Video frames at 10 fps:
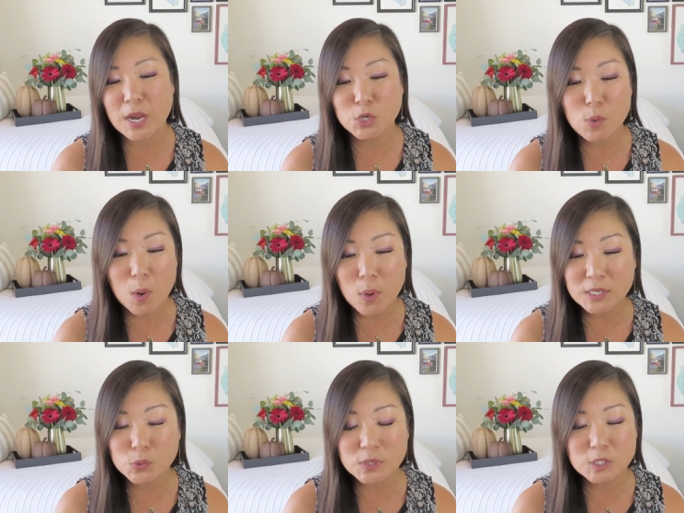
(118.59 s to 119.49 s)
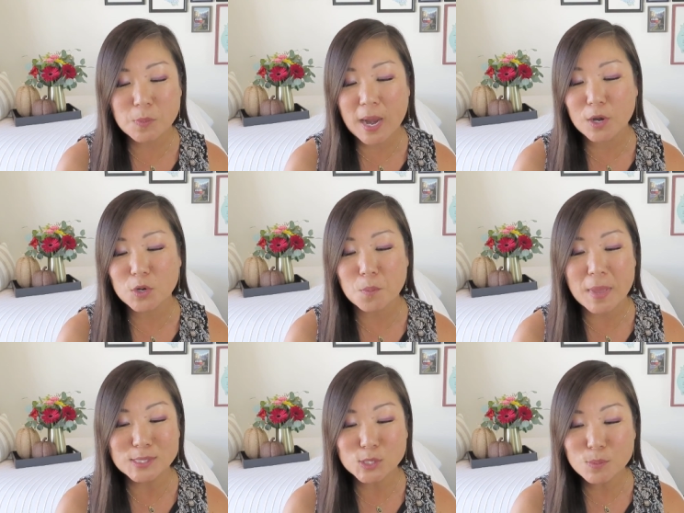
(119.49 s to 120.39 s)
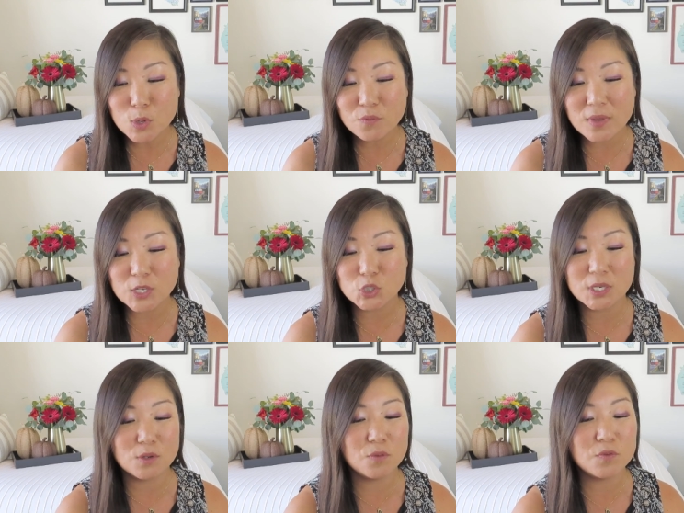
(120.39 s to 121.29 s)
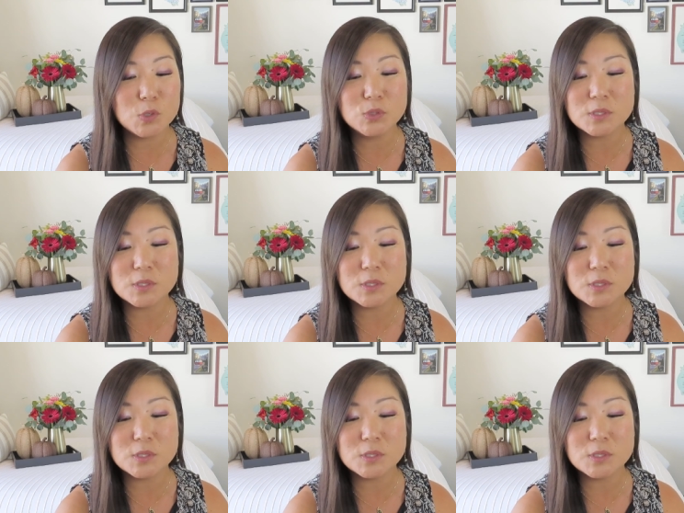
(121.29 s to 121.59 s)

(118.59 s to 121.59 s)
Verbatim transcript: I knew I wanted to inspire your mental motivation motivation and infuse